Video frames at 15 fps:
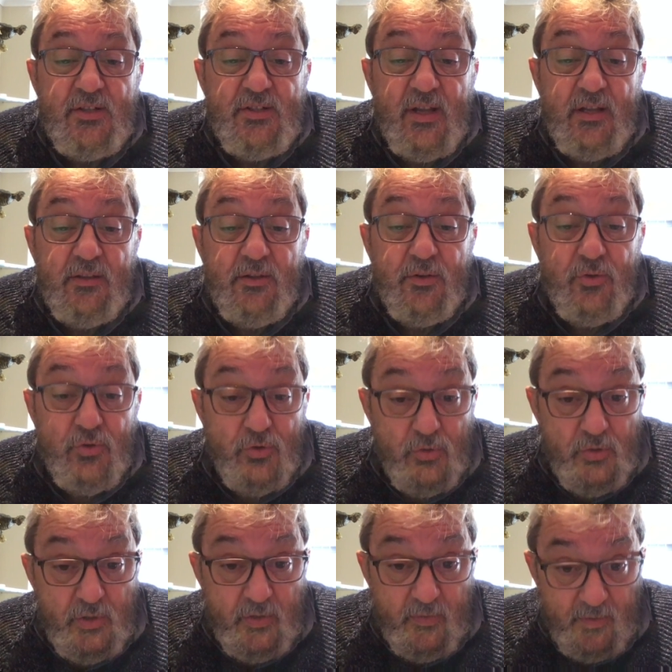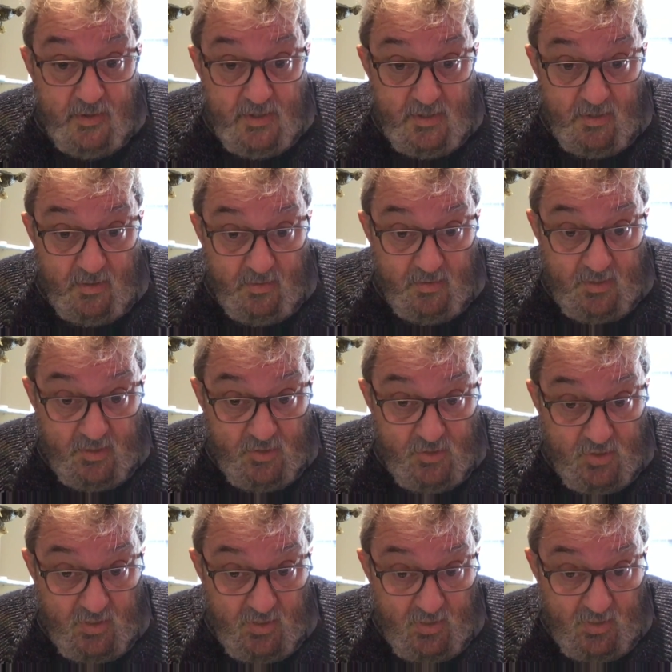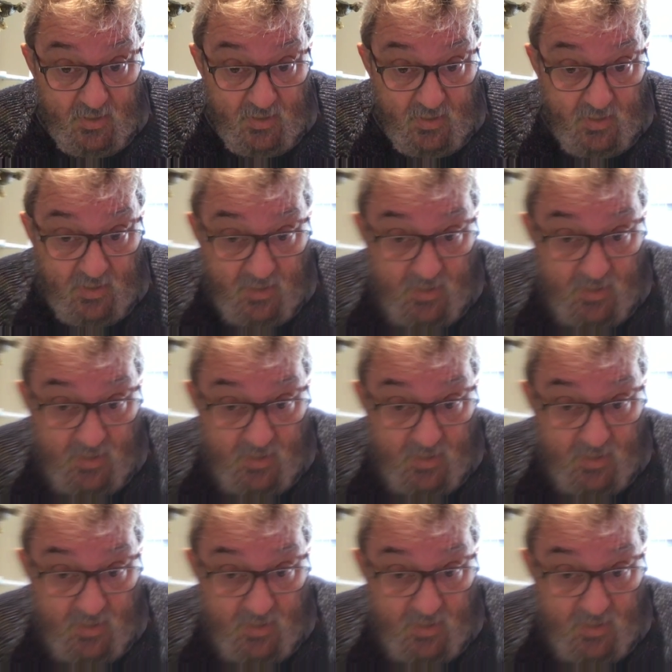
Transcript: that's at the root of this condition.